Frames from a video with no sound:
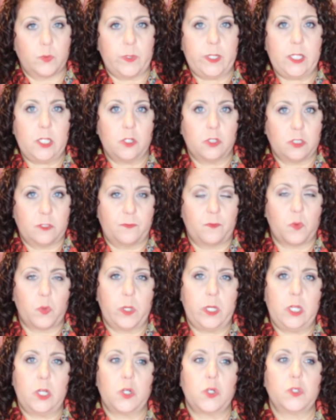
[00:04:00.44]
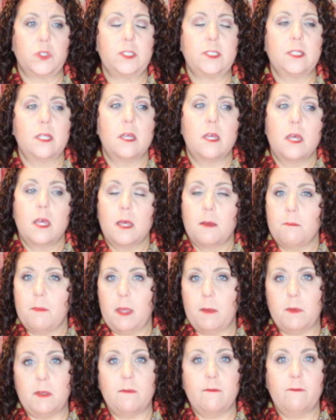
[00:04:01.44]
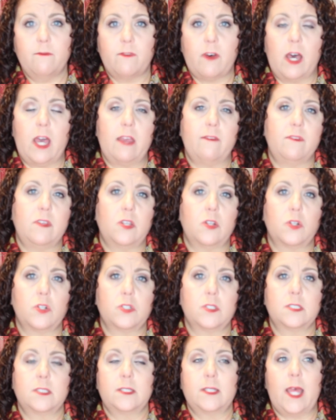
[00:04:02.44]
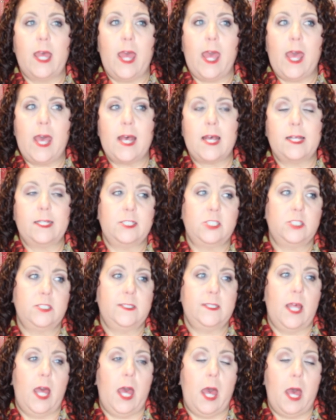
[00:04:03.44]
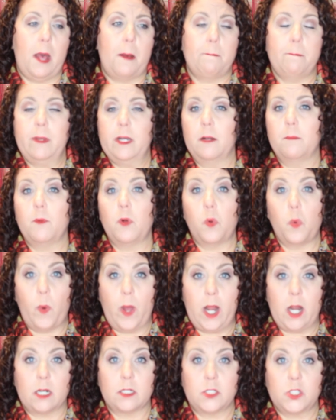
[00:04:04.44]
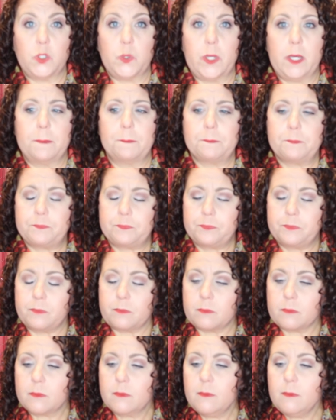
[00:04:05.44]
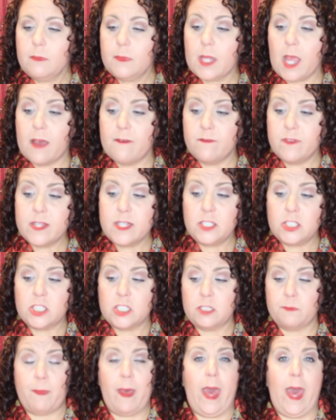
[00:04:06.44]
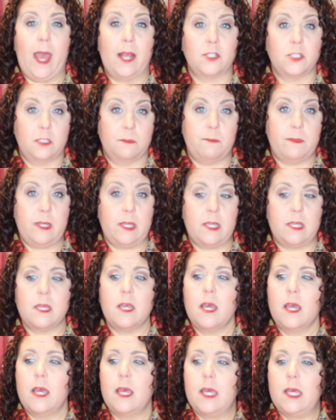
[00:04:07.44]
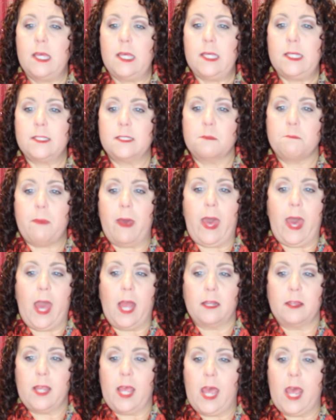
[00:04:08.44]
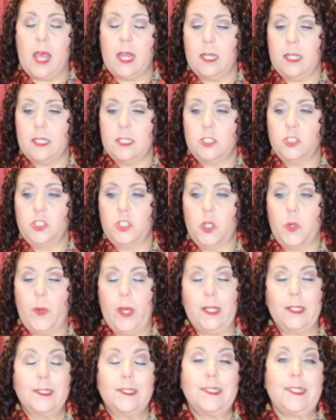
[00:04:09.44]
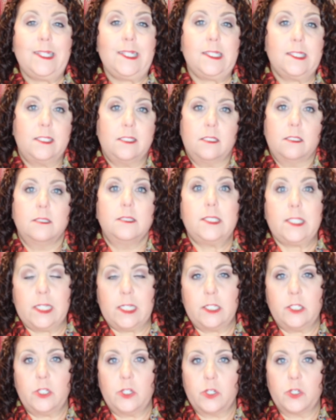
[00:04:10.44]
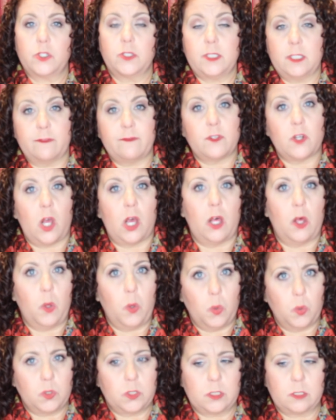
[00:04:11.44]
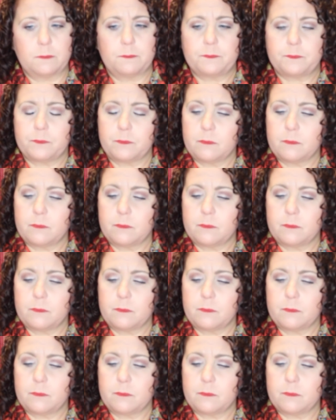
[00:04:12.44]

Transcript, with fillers: three years, four years, maybe even five years, that has um, minimal wear to it. A vintage bag to me is a bag that is, you know, at least 10 years, if not older.